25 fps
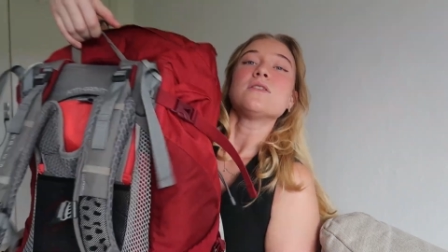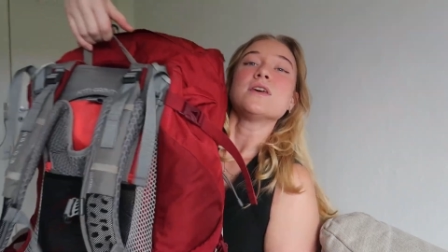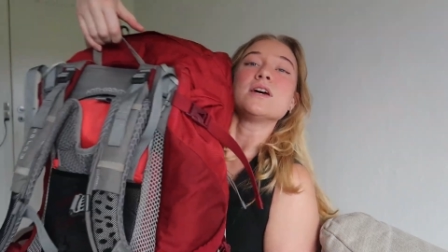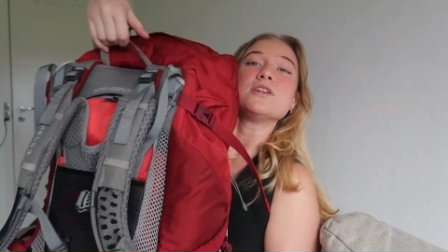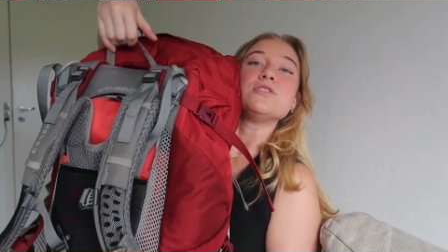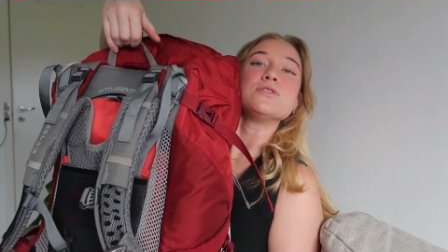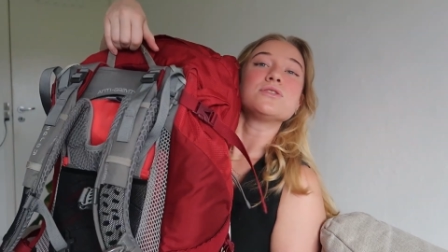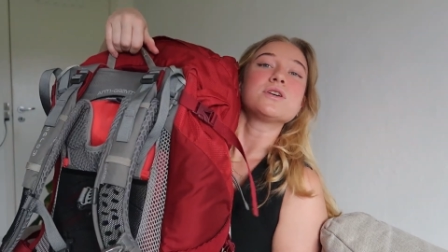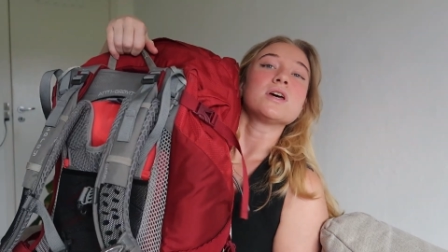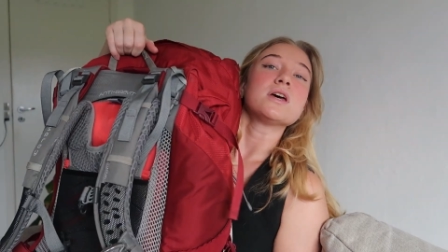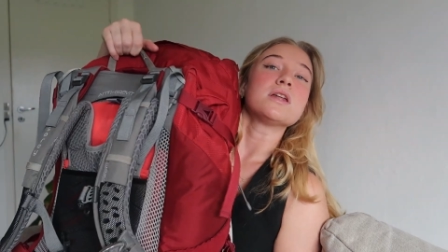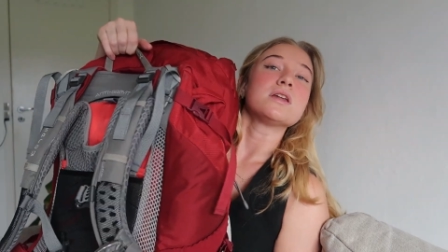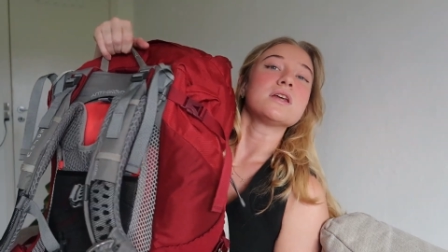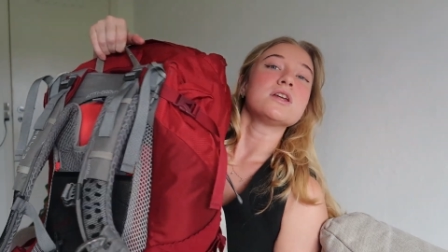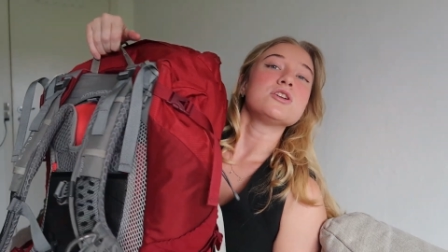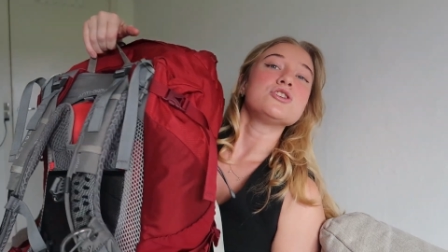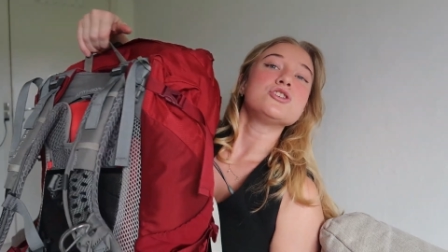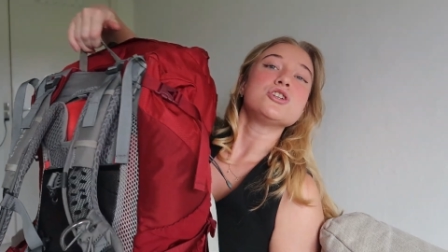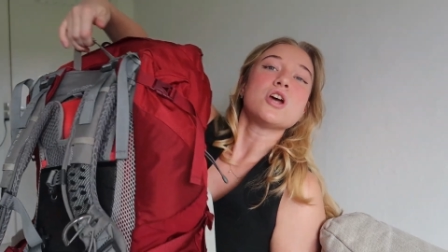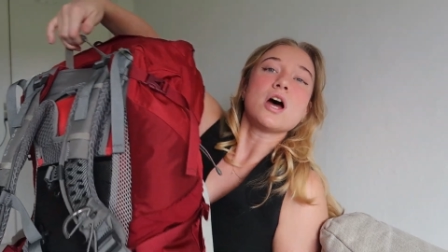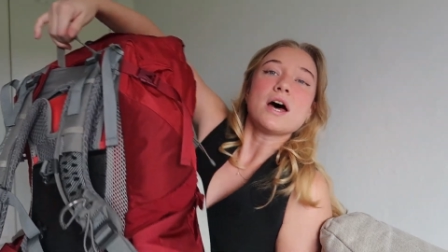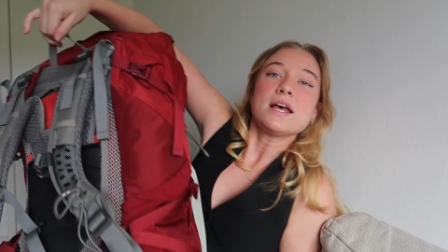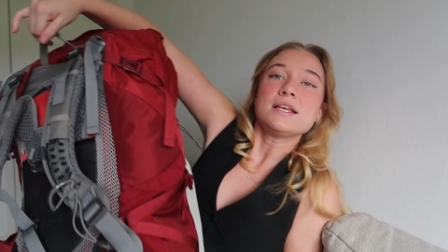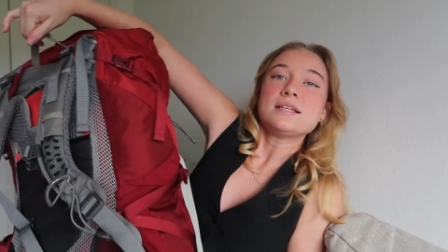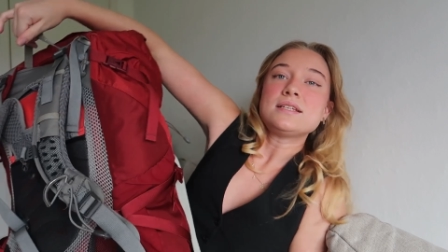that you can
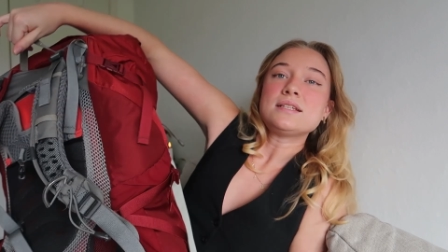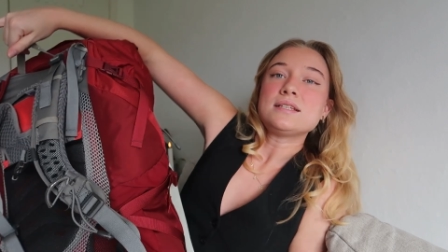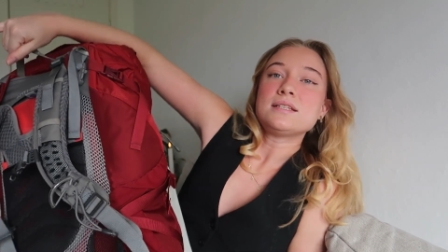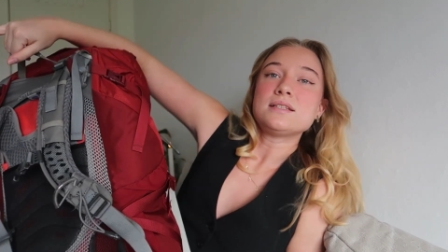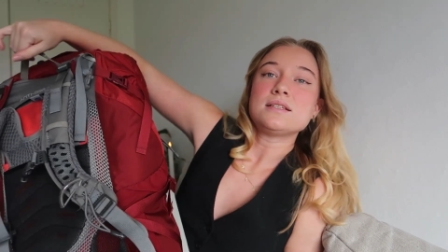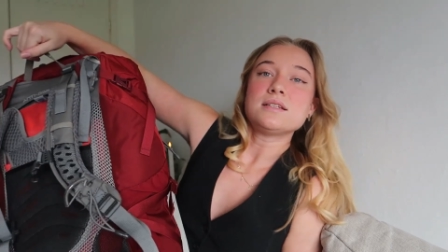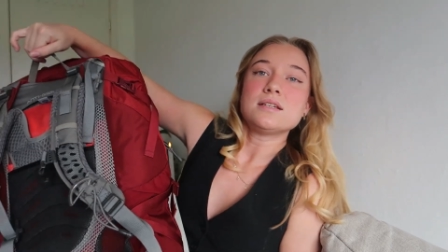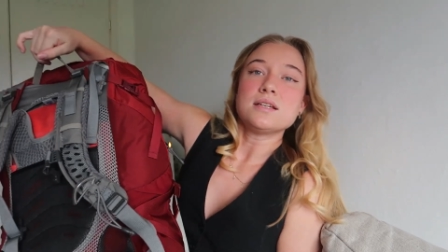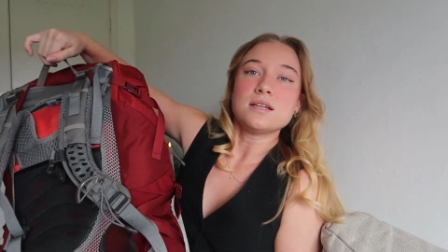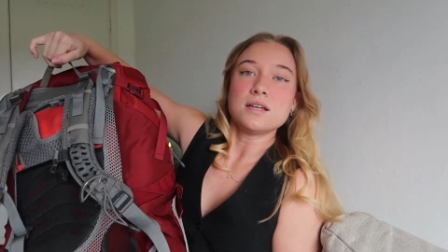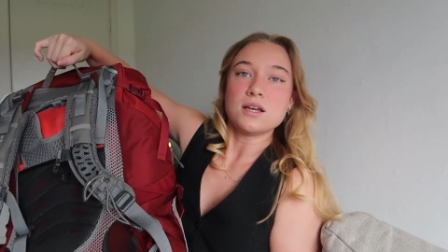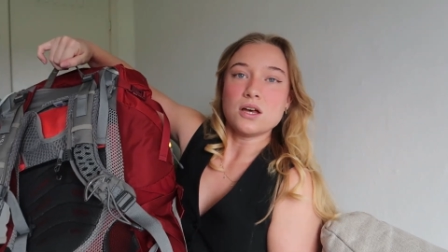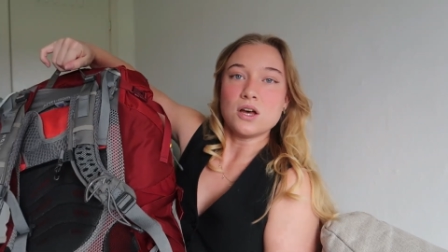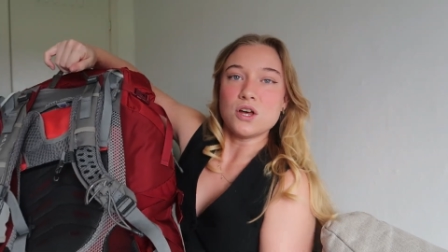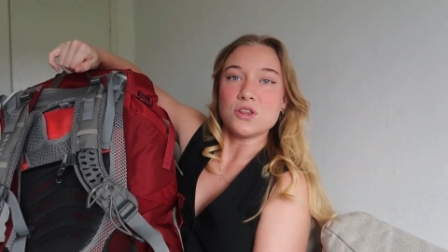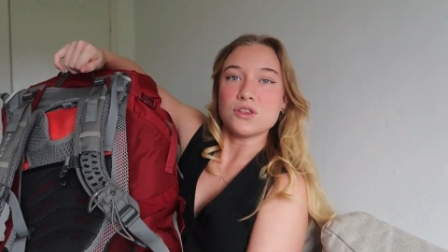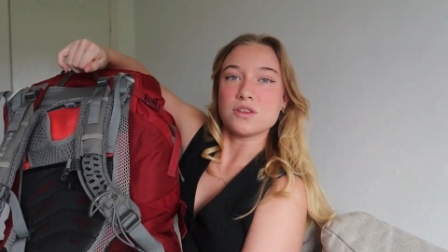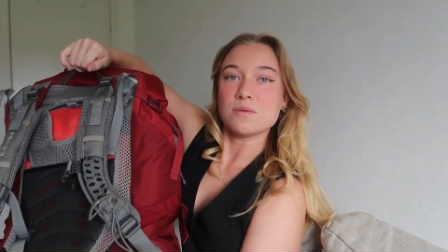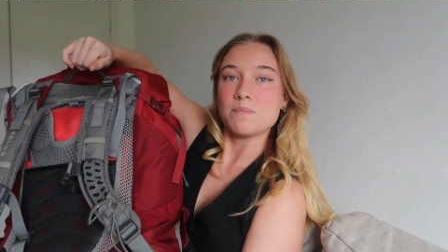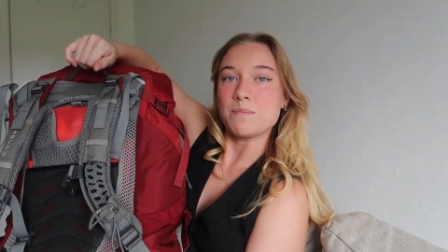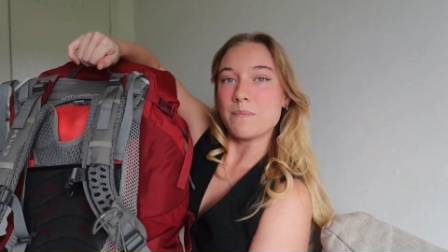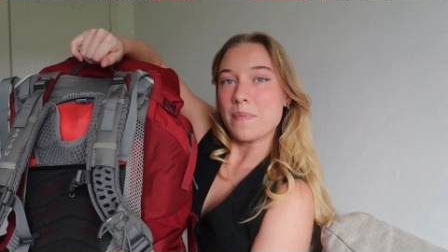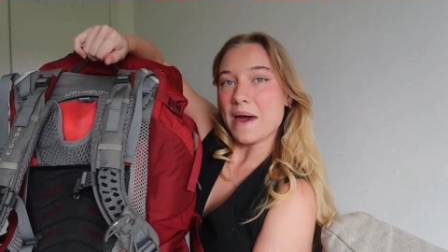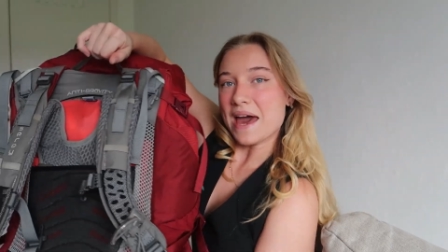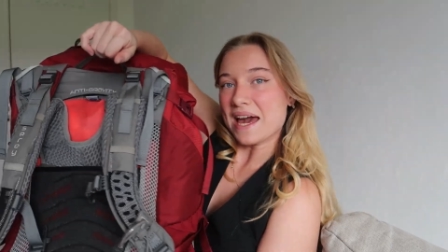adjust on
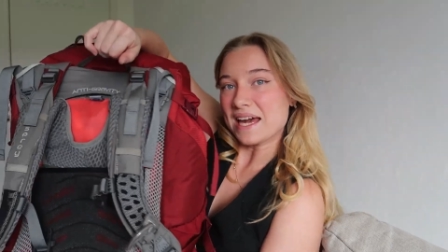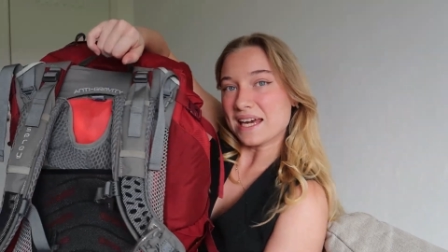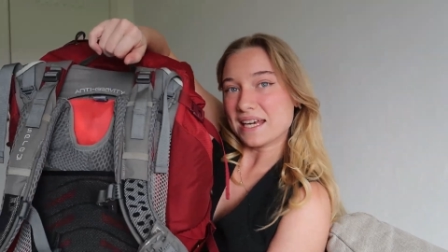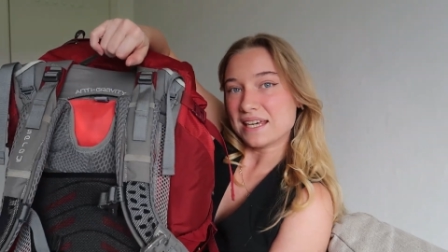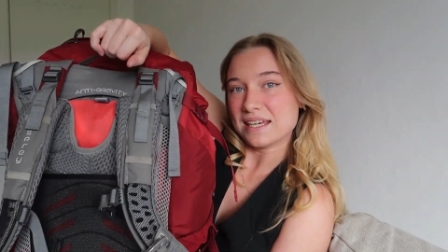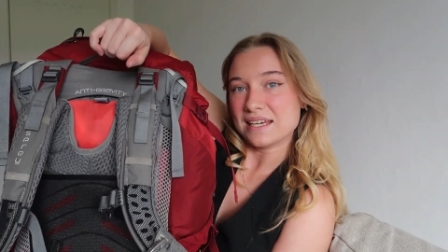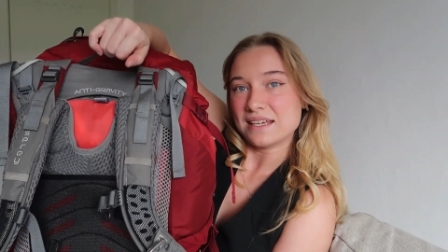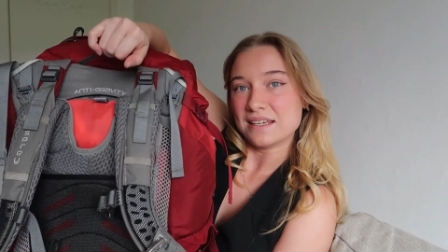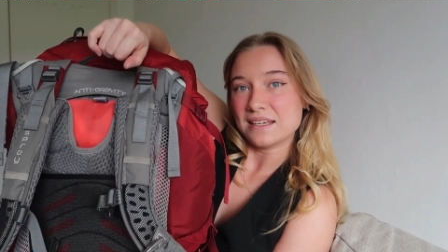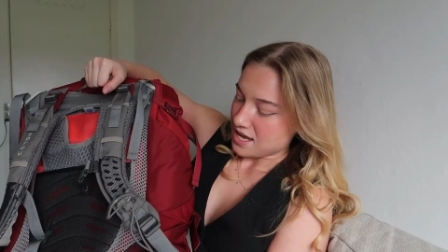the back,